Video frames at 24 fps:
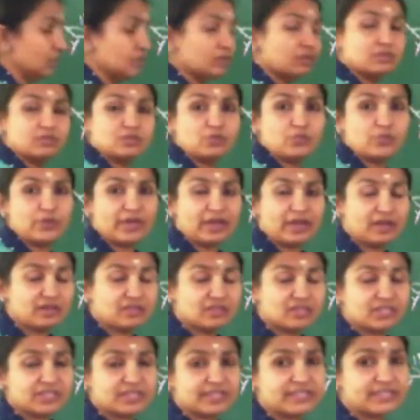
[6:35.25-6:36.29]
So we are
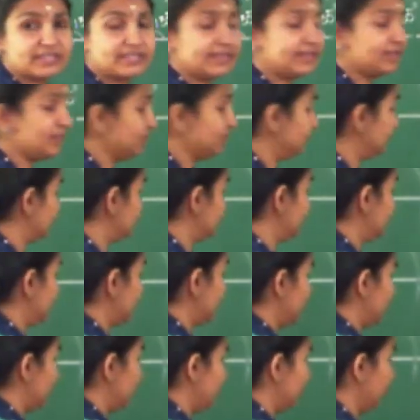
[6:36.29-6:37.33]
constructing
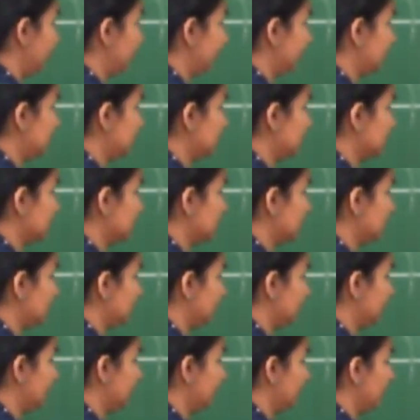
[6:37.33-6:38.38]
first
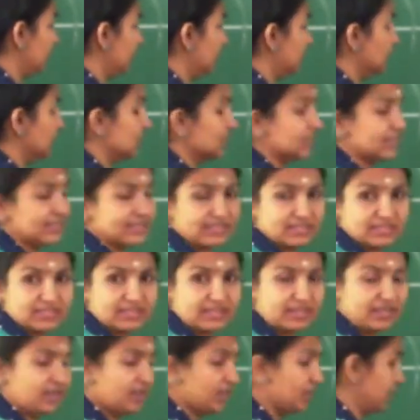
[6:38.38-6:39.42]

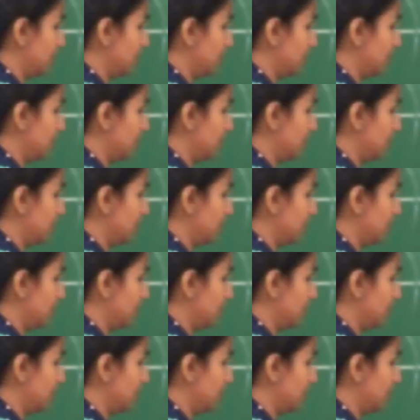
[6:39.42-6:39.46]
60,